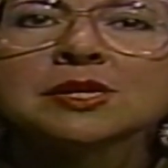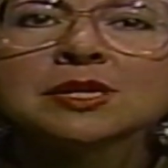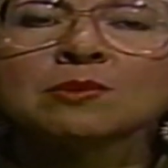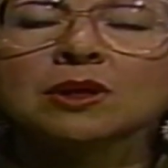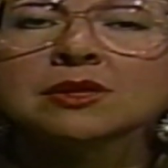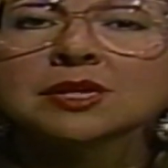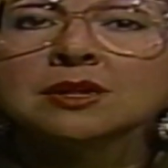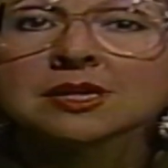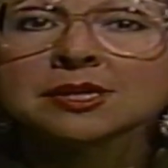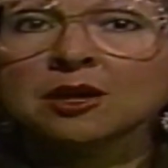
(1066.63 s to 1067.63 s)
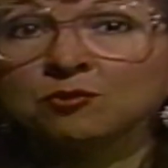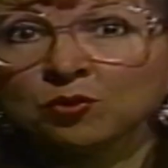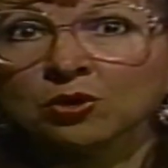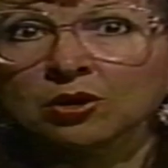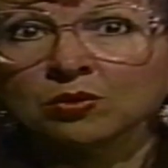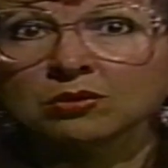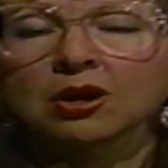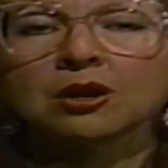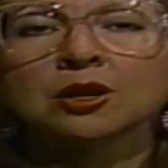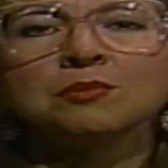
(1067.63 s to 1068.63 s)
as well as the next date for our own
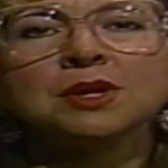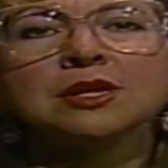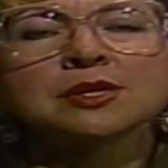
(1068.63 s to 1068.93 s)
Car Club meeting.